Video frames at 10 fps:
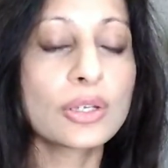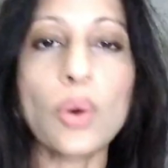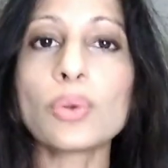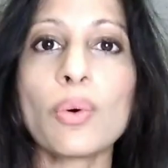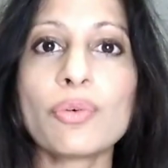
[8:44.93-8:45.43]

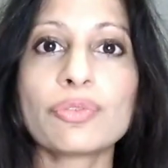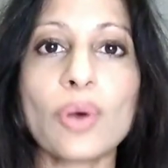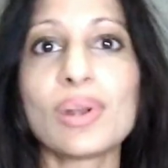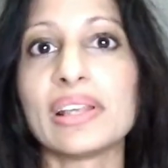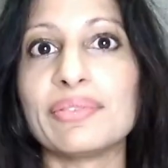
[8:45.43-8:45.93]
gone off
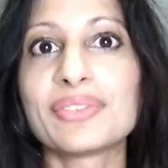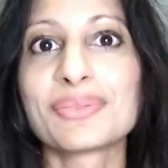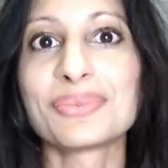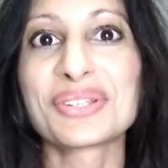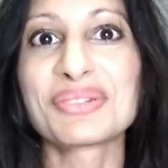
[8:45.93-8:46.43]

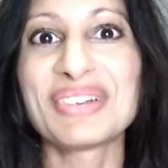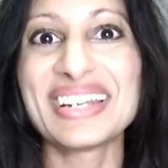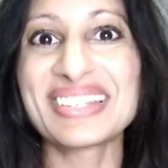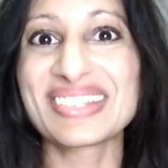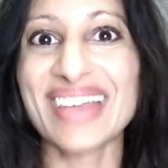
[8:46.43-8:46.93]
olives, which is
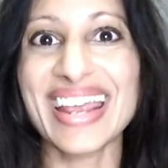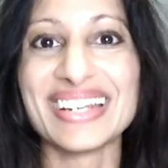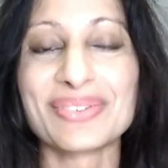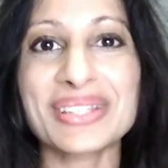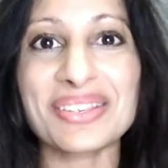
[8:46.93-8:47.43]
really
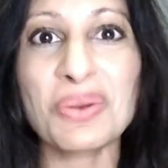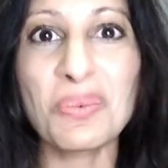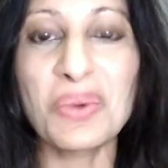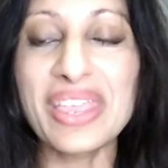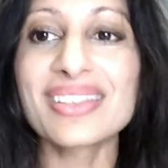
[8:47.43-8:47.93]
strange. It was such a
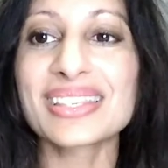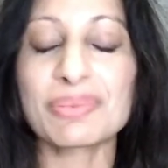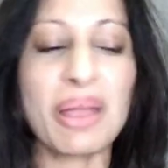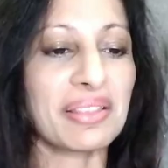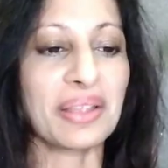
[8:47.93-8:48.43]
weird
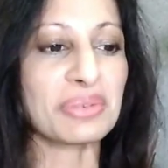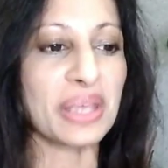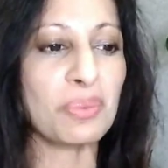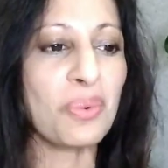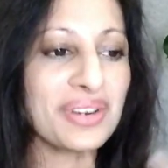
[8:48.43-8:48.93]
smell. And I was
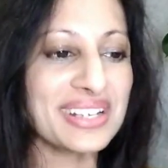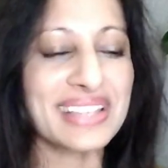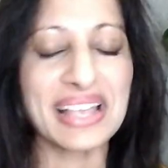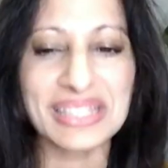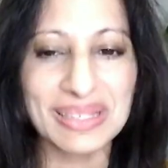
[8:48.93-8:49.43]
like, what is
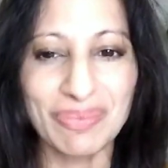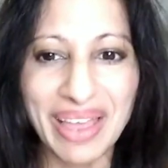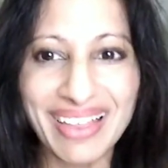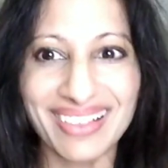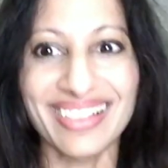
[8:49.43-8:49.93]
that
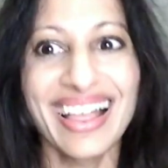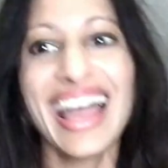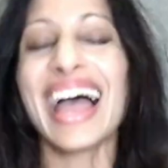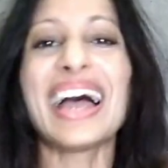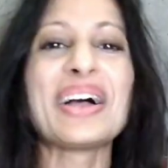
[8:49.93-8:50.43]
smell?
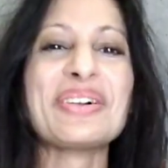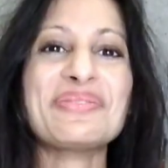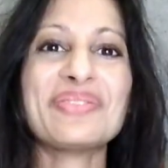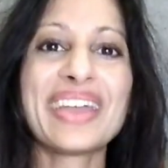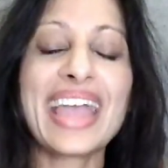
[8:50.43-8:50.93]

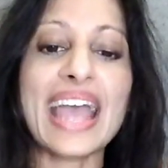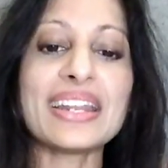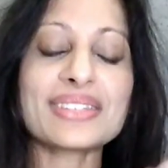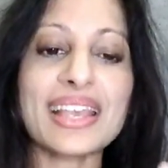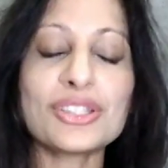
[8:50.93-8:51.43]
Um,
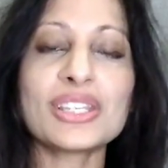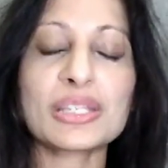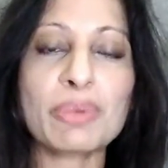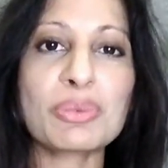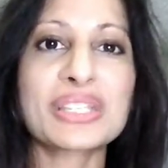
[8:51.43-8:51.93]
and it's actually the
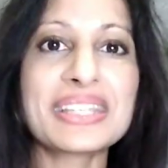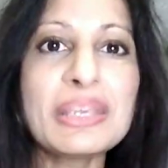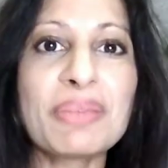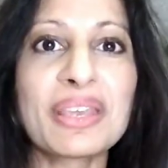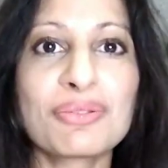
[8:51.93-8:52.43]
smell was
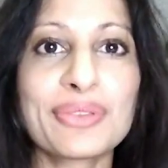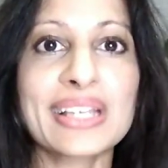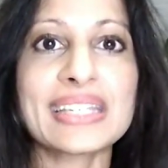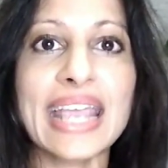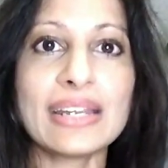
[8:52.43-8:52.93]
seeping through the
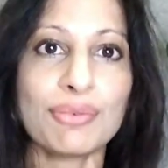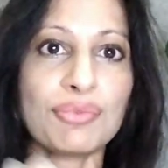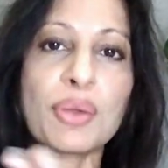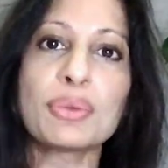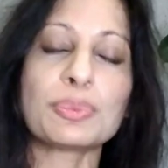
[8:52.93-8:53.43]
container,
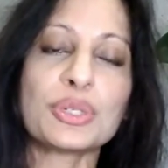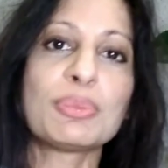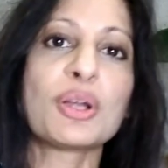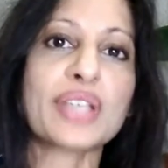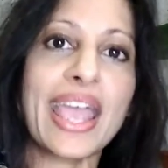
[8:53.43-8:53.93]
even though it was
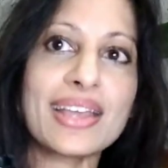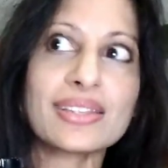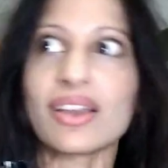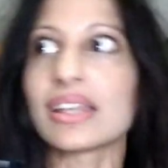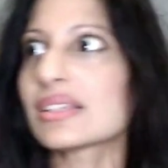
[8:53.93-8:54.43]
pretty much
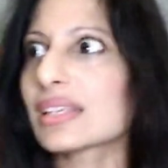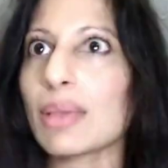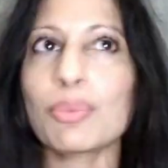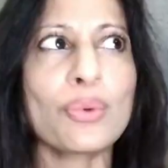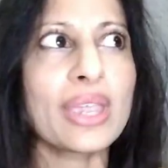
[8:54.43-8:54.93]
airtight because I
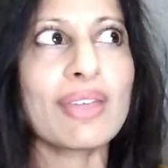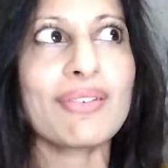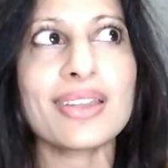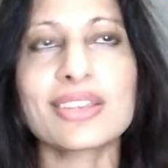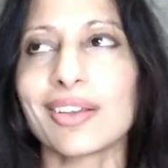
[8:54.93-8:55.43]
kept looking
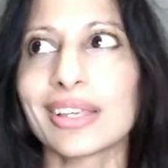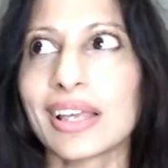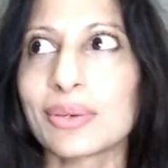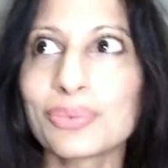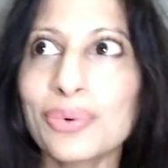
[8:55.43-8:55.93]
around going
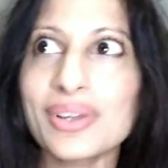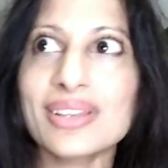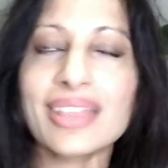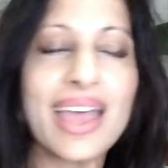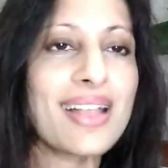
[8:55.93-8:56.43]
like, what
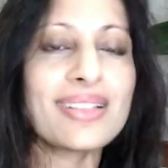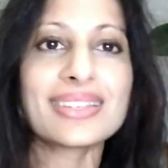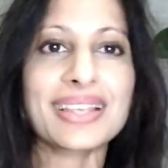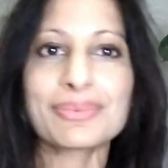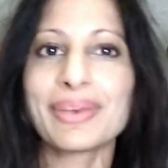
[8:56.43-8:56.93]
the hell
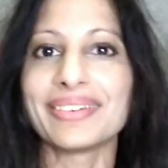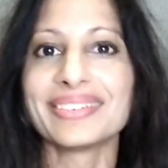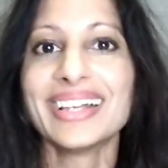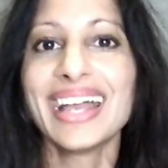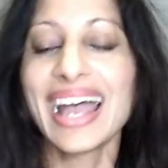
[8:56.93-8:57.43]
is that
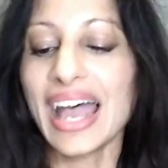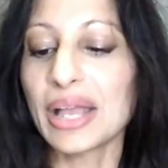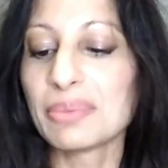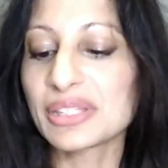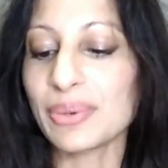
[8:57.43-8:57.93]
smell?
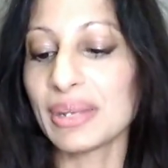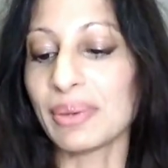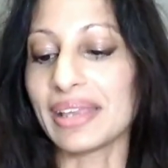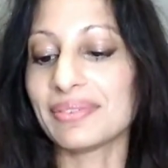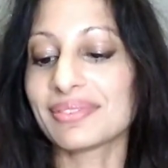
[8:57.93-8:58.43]
Um, so
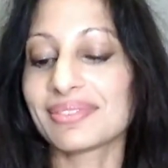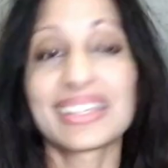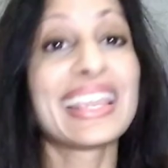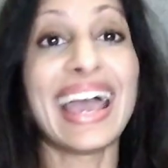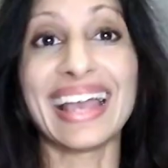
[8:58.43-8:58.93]
anyway,
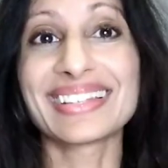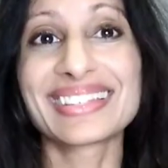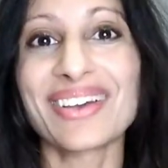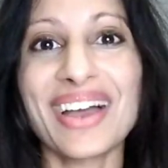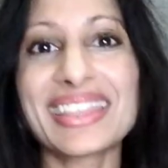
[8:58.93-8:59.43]
yeah,
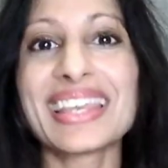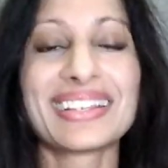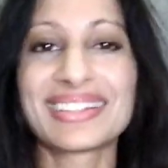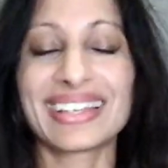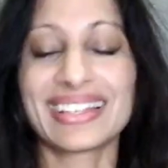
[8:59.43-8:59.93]
so I
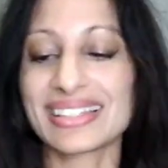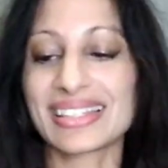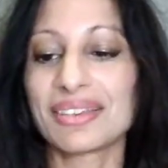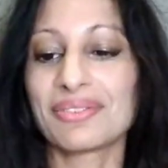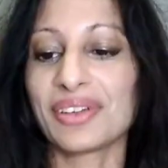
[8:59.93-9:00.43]
think
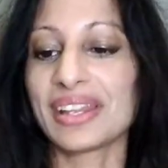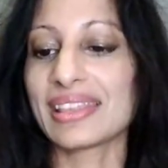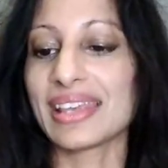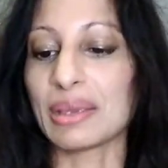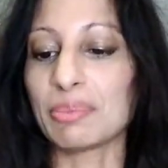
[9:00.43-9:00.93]
it's a funny
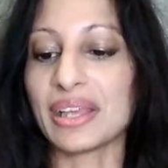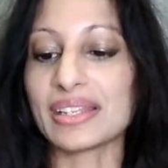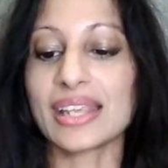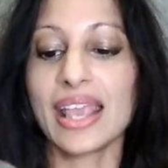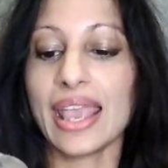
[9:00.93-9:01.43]
thing,
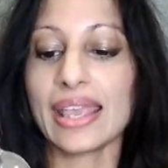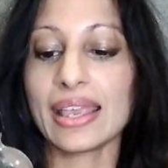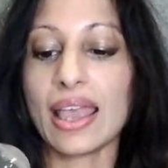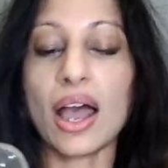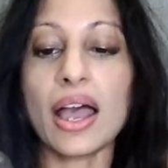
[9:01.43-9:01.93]
but
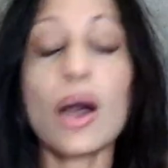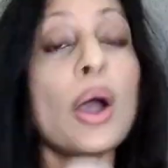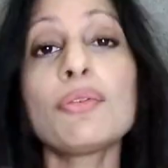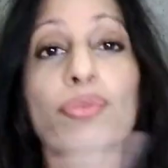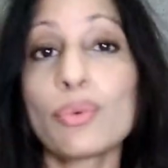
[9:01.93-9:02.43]
I,
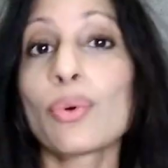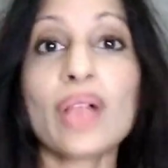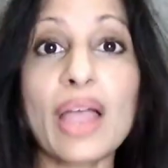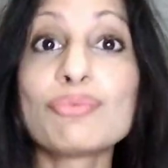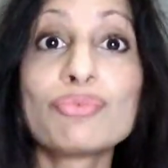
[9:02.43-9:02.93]

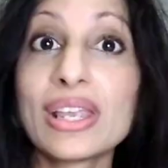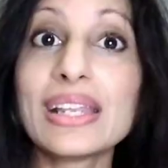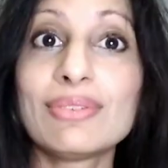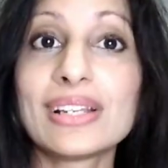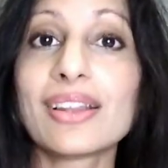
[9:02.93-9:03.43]
overall, I
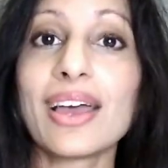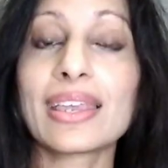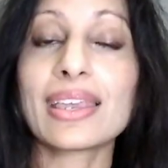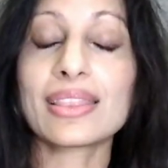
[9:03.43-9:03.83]
really, really like